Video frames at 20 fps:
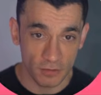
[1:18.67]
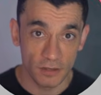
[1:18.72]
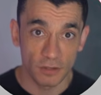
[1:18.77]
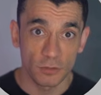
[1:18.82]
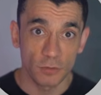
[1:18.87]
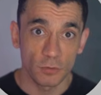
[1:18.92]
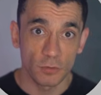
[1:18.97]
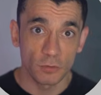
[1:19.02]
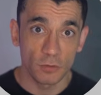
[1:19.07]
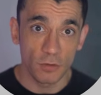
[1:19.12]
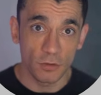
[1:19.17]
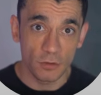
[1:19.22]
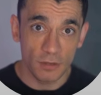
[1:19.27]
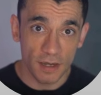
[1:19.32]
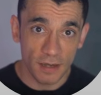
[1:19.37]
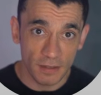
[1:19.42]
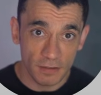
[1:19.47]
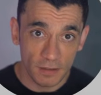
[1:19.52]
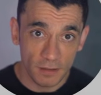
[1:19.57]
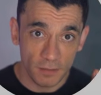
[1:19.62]
this with real
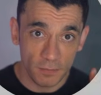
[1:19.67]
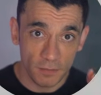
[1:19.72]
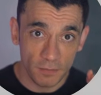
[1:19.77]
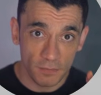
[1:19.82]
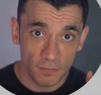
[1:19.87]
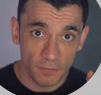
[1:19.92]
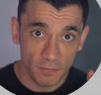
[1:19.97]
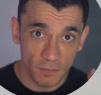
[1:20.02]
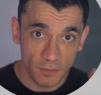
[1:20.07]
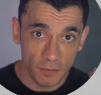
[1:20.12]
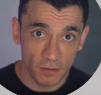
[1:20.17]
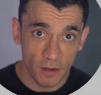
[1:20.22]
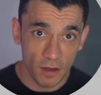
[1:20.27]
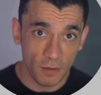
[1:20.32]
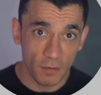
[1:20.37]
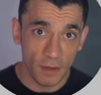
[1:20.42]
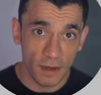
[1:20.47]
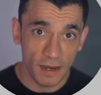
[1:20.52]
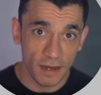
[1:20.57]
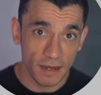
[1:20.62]
data.
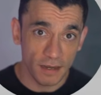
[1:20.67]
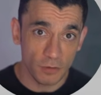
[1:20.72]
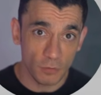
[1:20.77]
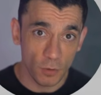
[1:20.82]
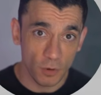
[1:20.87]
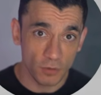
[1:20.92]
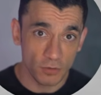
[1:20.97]
So here's what